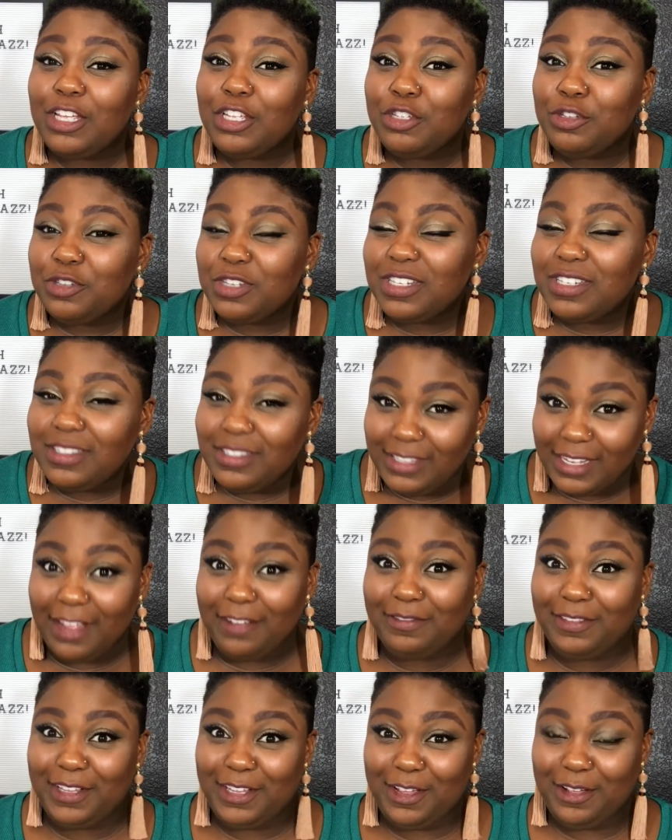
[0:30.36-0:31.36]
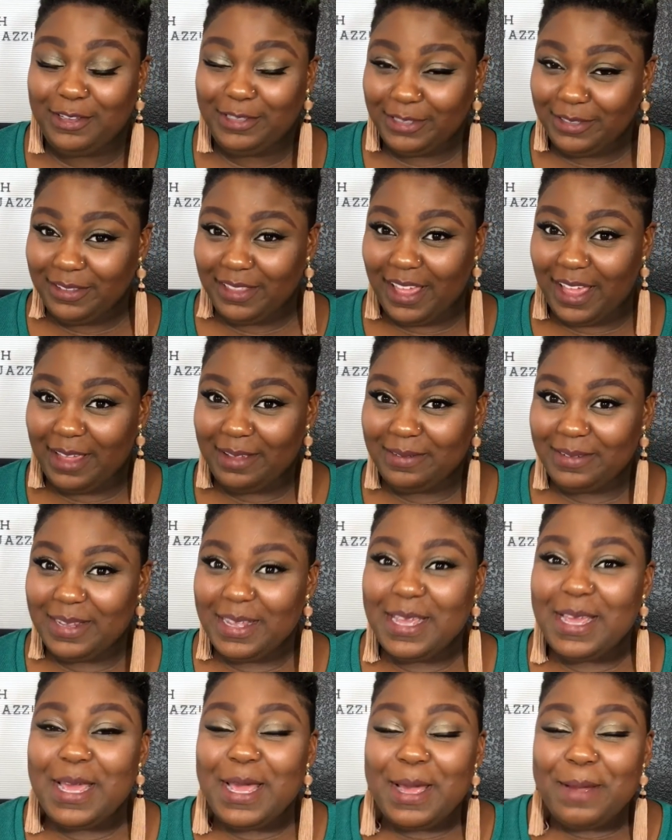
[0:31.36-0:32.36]
you should definitely go do that.
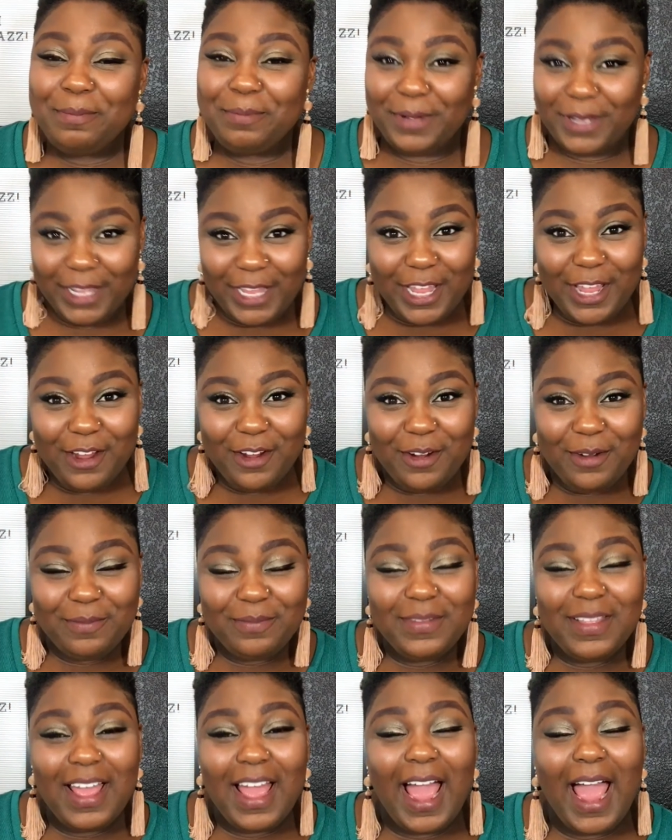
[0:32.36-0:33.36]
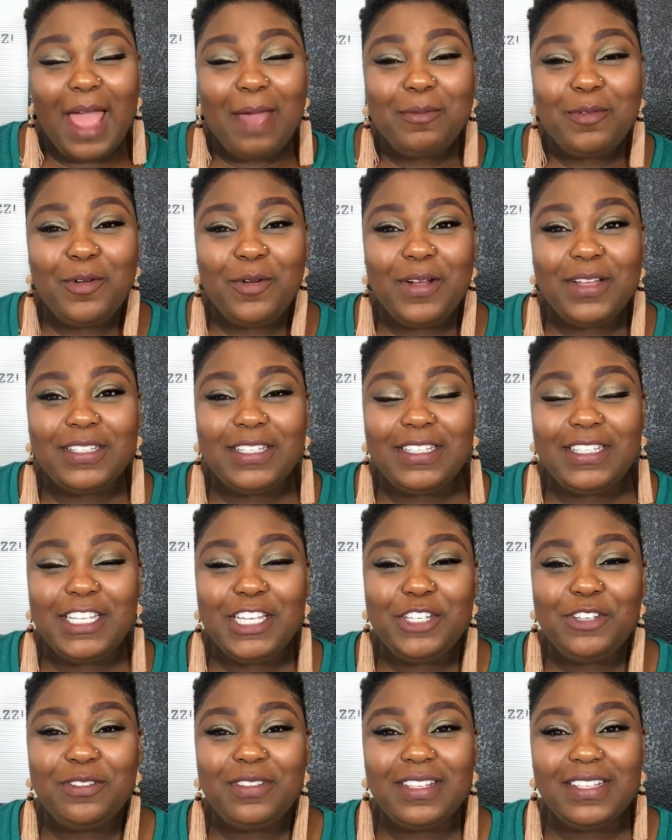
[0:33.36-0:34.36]
But here, I'm going to
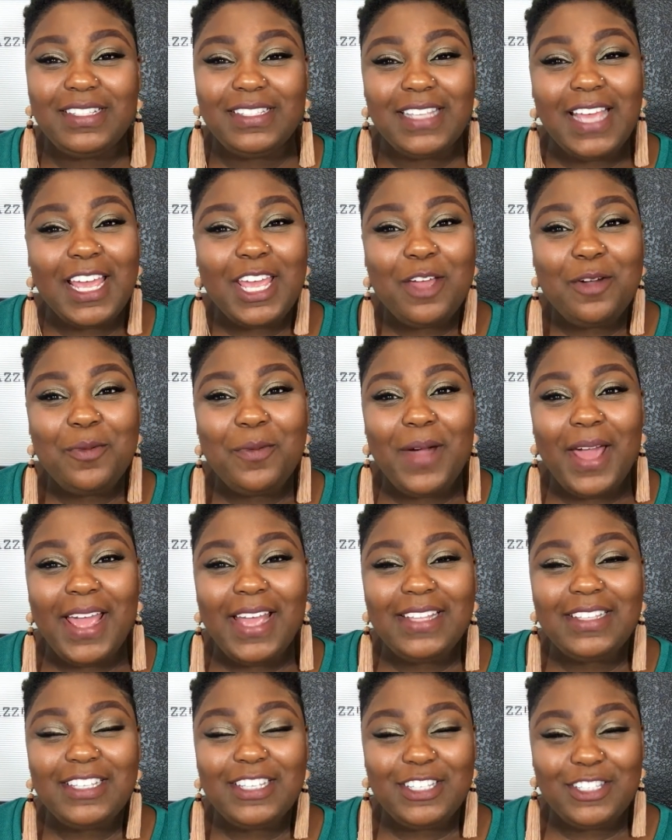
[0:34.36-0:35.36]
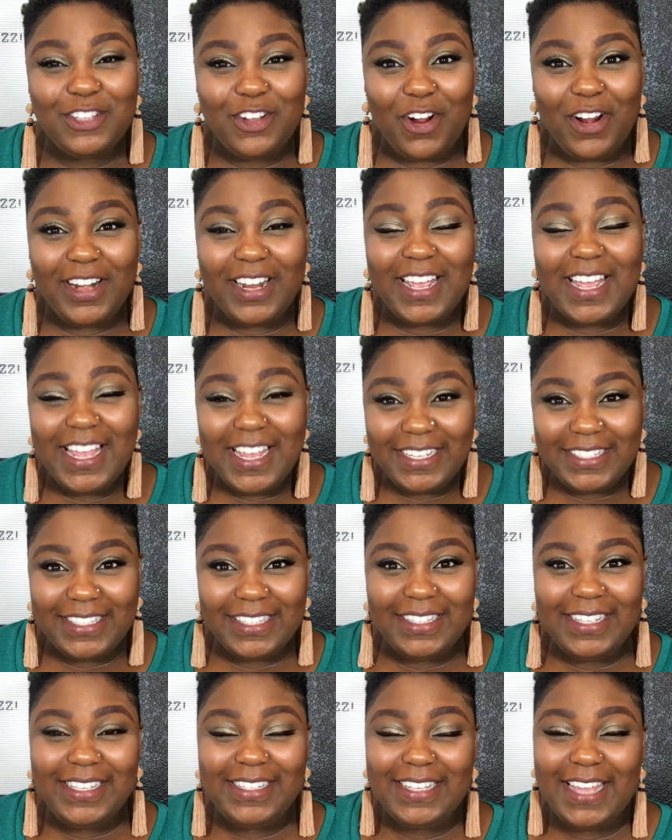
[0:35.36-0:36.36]
teach you the second way to start
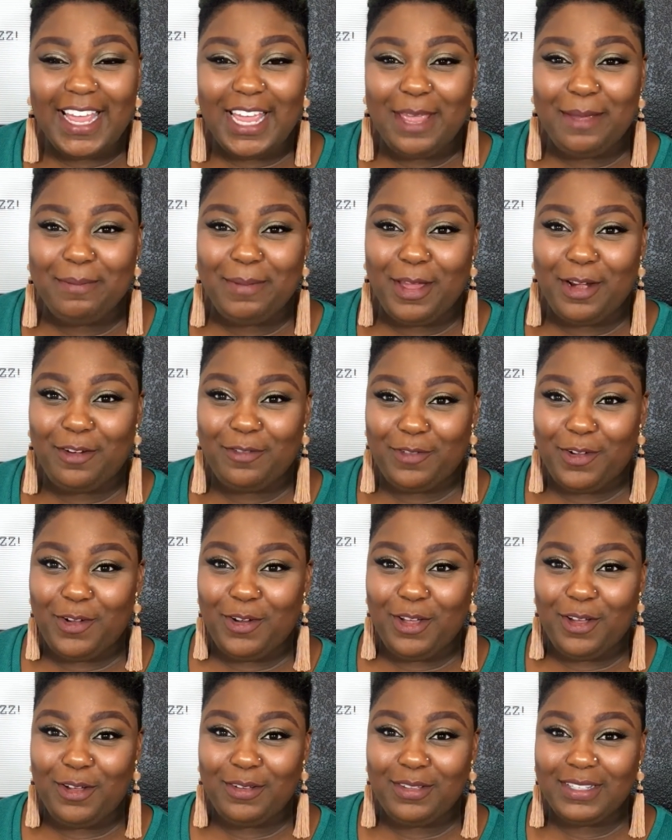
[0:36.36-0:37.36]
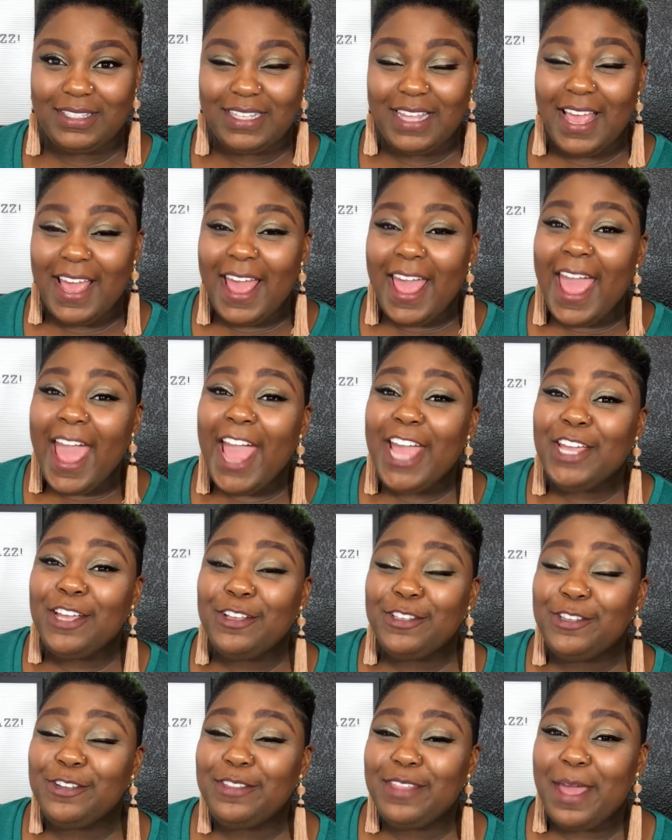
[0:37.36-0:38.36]
instantly taking better photos. And
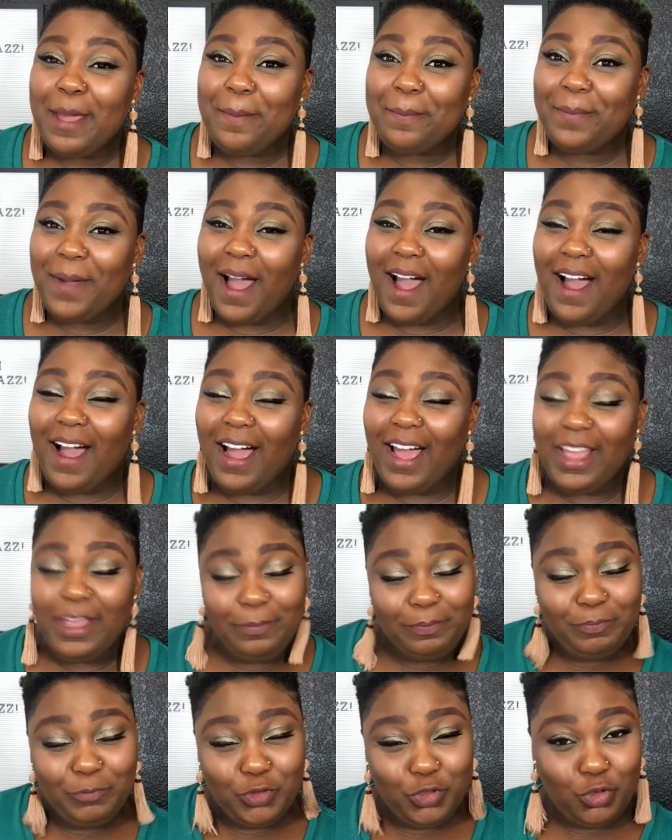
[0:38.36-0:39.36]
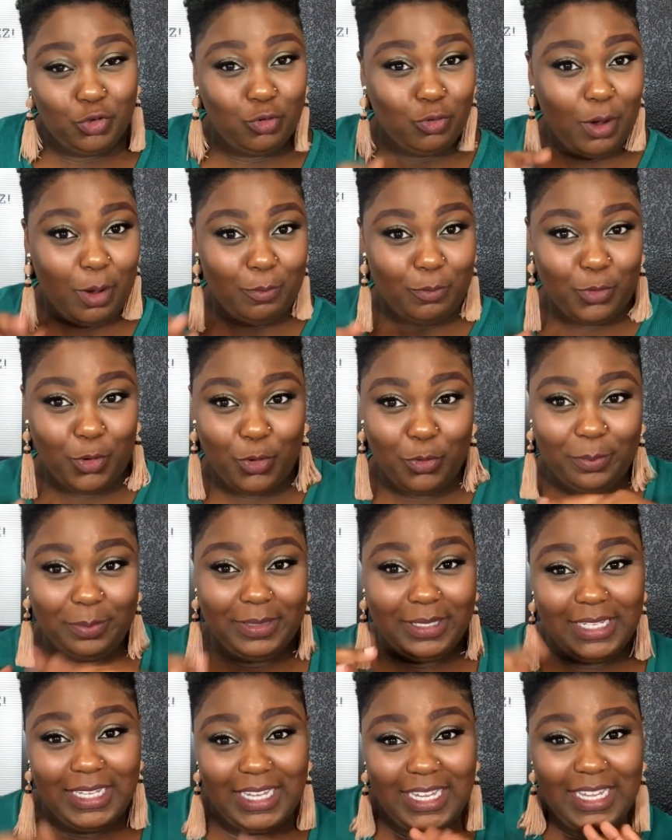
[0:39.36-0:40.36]
you do that by, drum roll
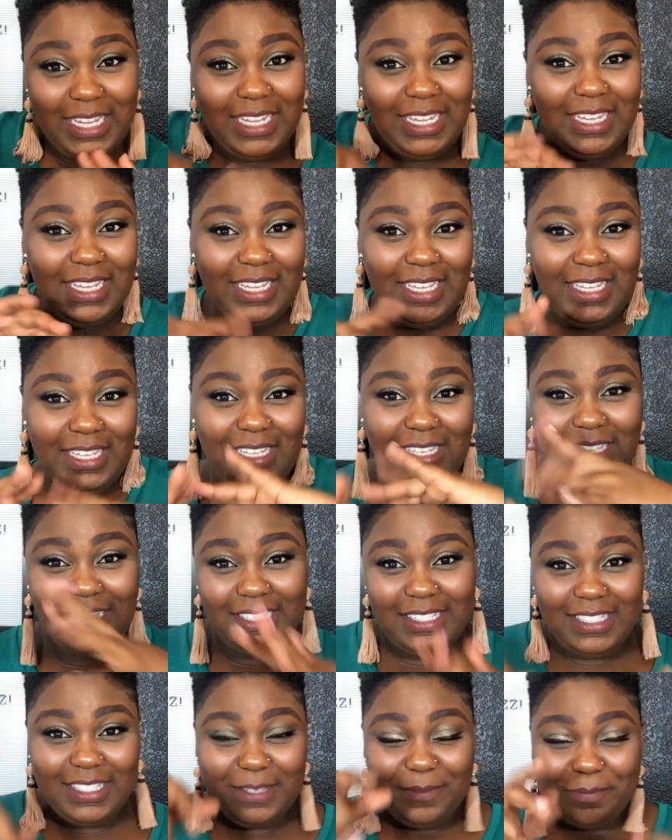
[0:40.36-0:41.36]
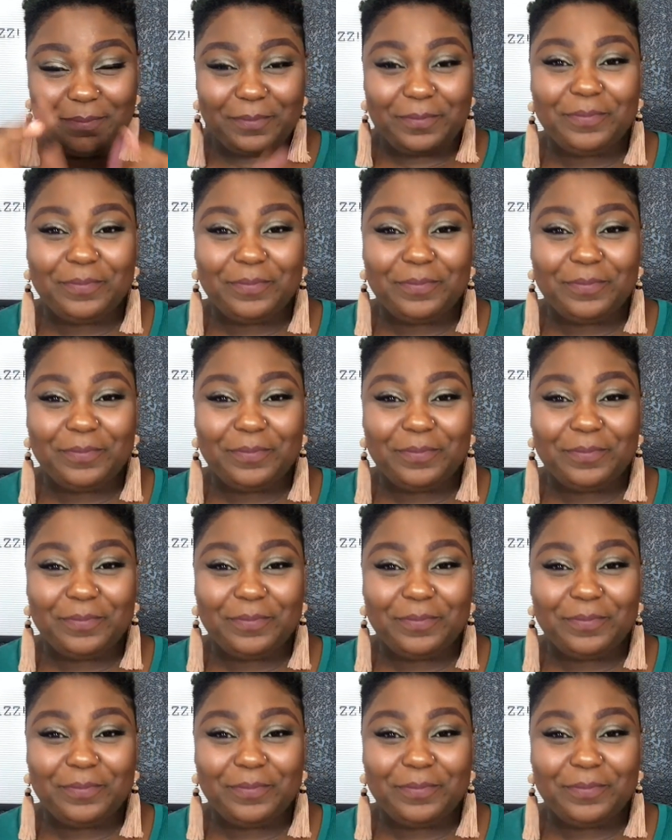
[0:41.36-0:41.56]
please,